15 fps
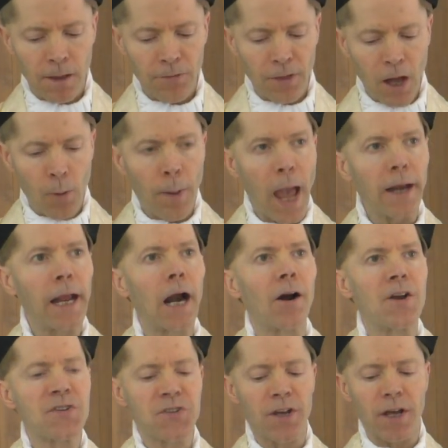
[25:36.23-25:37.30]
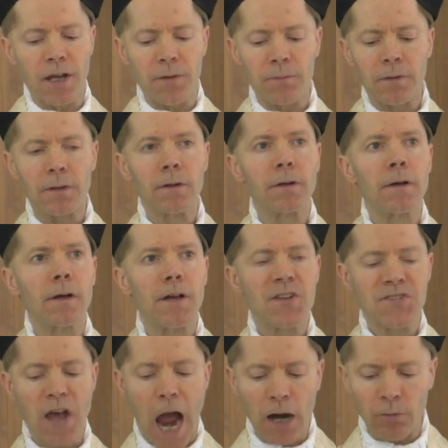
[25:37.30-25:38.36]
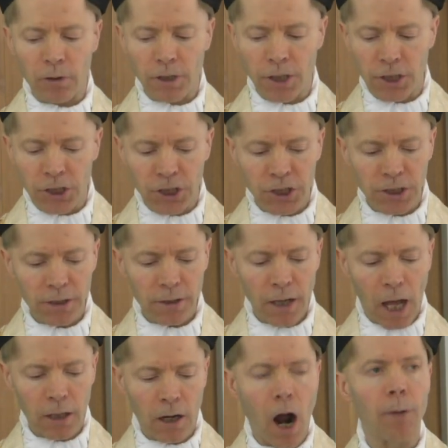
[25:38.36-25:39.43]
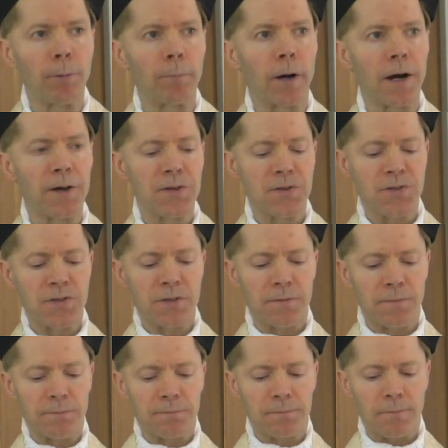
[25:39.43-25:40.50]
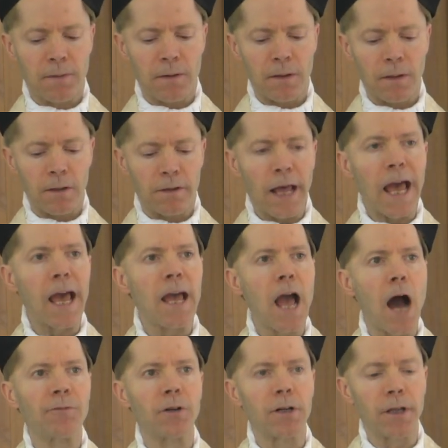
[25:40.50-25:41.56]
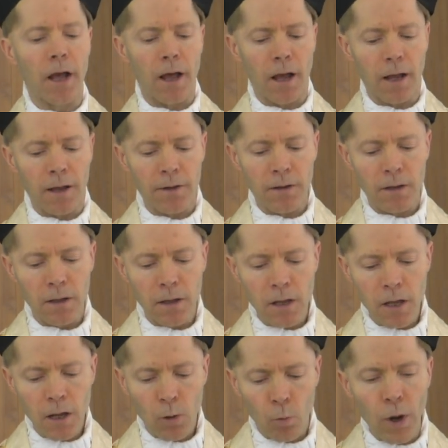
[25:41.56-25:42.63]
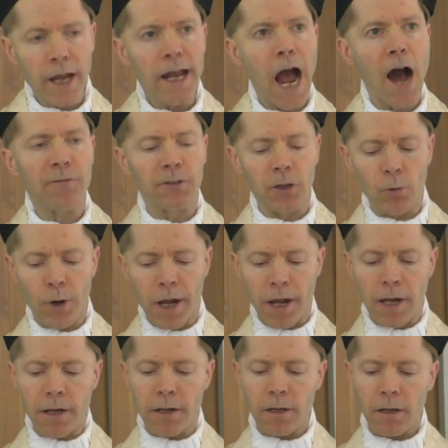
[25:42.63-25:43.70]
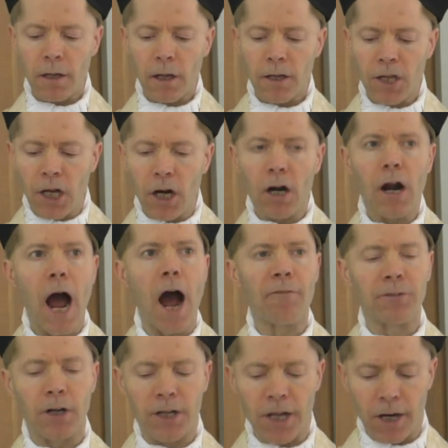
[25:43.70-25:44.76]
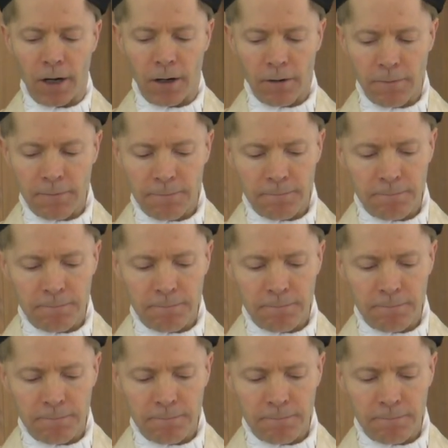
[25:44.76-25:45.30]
They obeyed heresy, sacrilege, and compromise, day after day, week after week, year after year.